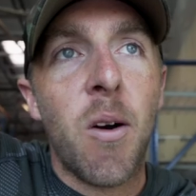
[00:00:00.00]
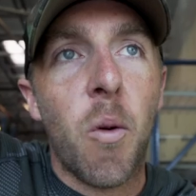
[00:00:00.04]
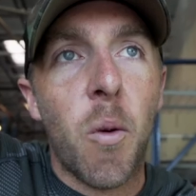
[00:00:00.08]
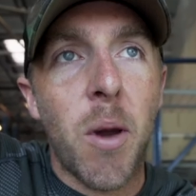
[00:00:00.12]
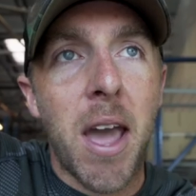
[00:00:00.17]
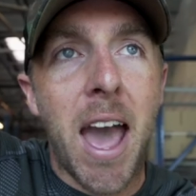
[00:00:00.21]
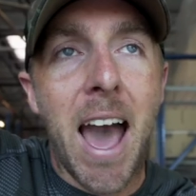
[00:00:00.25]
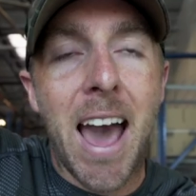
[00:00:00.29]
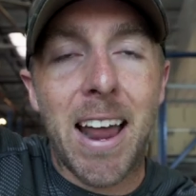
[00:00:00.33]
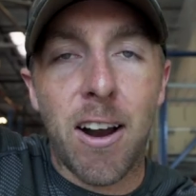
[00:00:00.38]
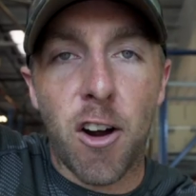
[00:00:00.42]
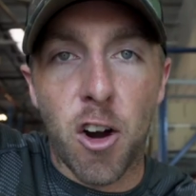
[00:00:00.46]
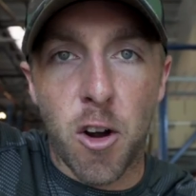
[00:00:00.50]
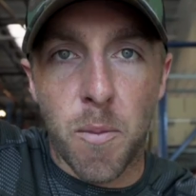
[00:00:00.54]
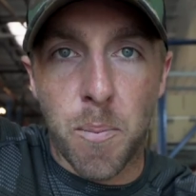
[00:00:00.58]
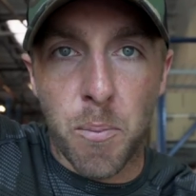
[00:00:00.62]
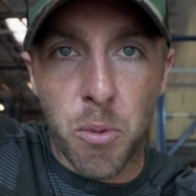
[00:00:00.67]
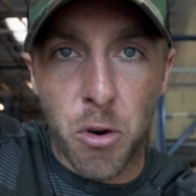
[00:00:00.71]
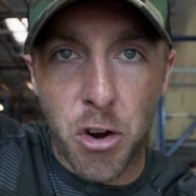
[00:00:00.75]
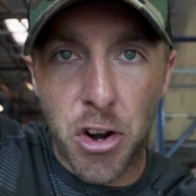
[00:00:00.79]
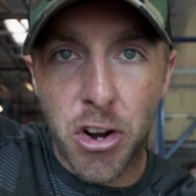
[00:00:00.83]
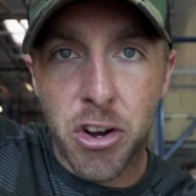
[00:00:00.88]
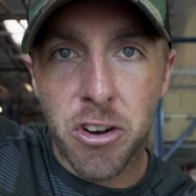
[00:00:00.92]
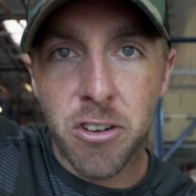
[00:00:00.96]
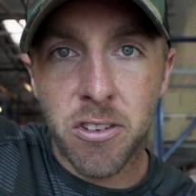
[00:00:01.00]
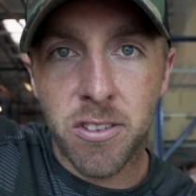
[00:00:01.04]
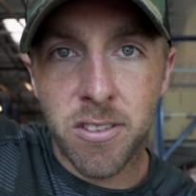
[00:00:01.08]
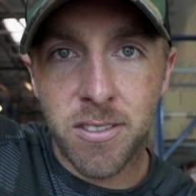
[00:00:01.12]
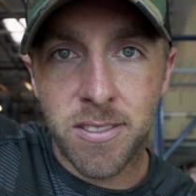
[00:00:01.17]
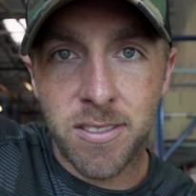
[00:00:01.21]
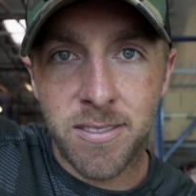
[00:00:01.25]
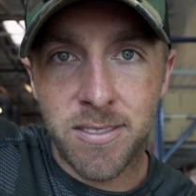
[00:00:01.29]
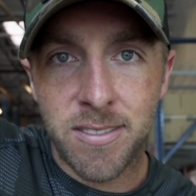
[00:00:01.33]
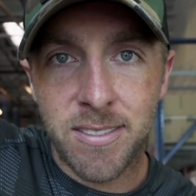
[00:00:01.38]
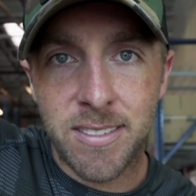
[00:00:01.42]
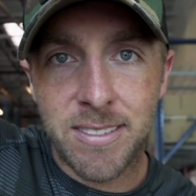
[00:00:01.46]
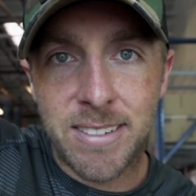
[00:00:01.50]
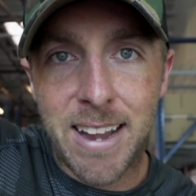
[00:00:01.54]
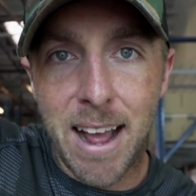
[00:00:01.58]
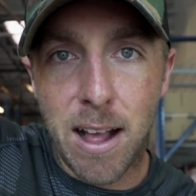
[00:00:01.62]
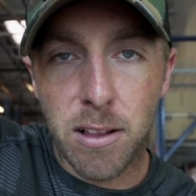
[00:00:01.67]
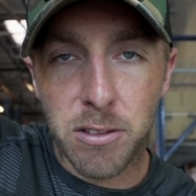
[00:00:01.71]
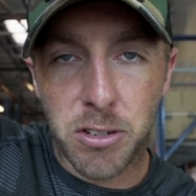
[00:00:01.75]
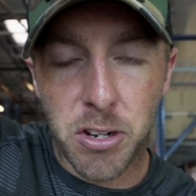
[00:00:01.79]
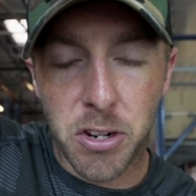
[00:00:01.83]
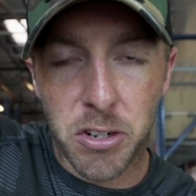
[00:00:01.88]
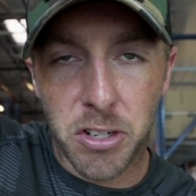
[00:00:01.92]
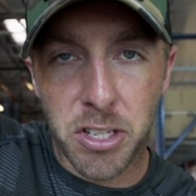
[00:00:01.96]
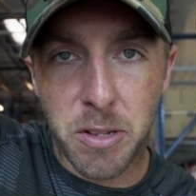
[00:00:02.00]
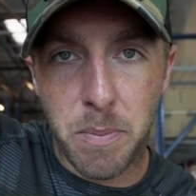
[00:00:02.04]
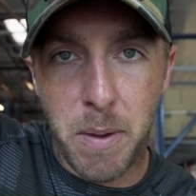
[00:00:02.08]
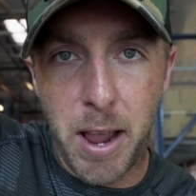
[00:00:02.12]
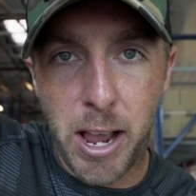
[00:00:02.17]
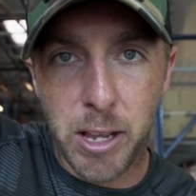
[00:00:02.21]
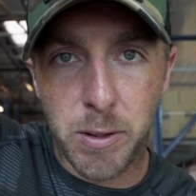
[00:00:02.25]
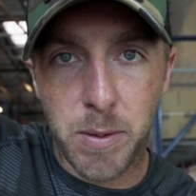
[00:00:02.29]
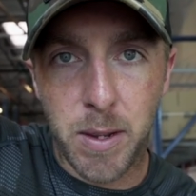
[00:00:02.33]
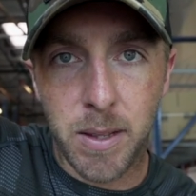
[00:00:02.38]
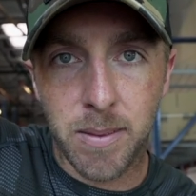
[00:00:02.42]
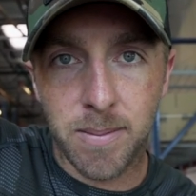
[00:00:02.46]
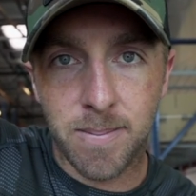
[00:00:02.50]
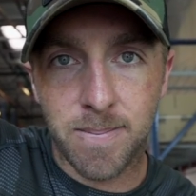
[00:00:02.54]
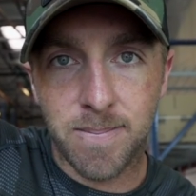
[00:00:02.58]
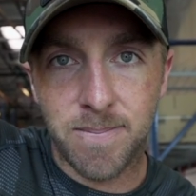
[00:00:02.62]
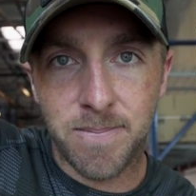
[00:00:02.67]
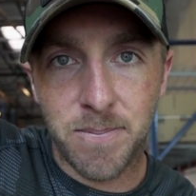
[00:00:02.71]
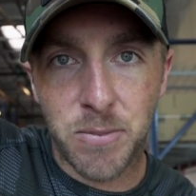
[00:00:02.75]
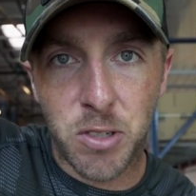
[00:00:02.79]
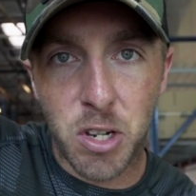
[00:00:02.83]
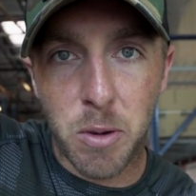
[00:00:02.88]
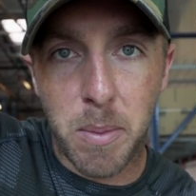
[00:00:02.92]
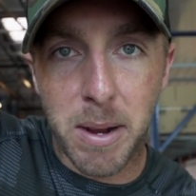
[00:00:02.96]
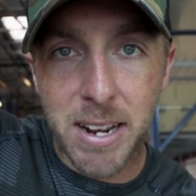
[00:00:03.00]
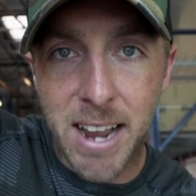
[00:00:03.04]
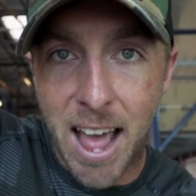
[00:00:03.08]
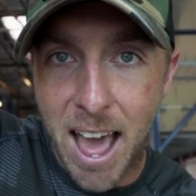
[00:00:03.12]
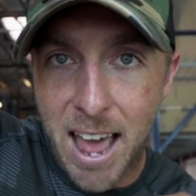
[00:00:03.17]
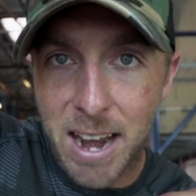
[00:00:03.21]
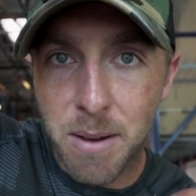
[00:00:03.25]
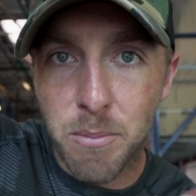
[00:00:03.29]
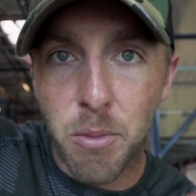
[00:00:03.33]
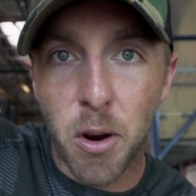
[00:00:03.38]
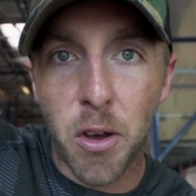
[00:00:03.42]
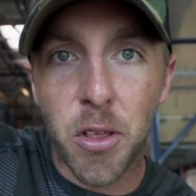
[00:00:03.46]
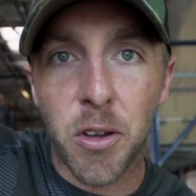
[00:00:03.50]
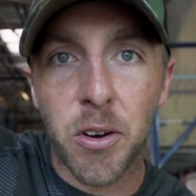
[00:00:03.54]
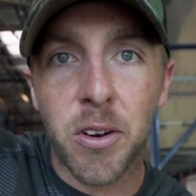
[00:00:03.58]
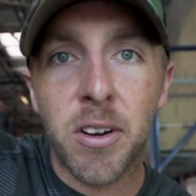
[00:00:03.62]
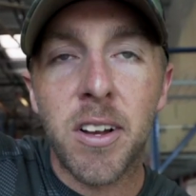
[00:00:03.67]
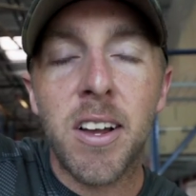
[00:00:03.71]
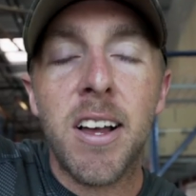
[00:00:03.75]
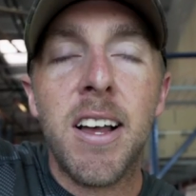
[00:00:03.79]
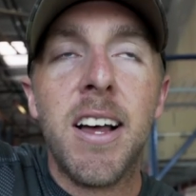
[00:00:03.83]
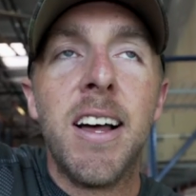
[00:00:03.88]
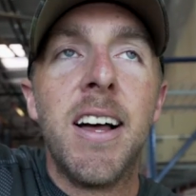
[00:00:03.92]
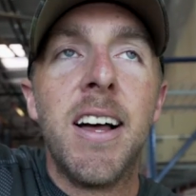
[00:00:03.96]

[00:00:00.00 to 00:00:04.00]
We had our printer downstairs in the basement. So my dad and brother